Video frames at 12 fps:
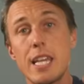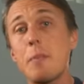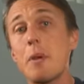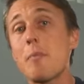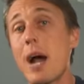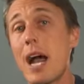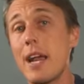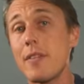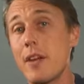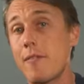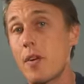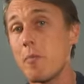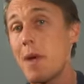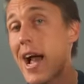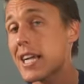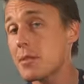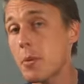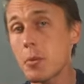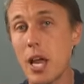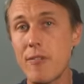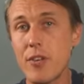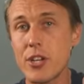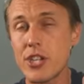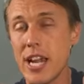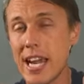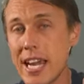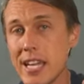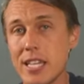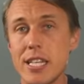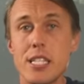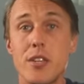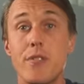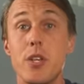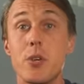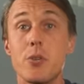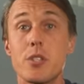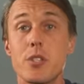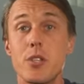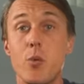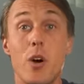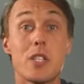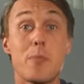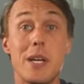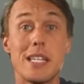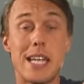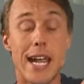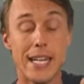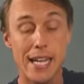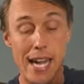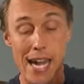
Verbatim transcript: Keep in mind that for maximum leverage and ease of use, you want to maintain an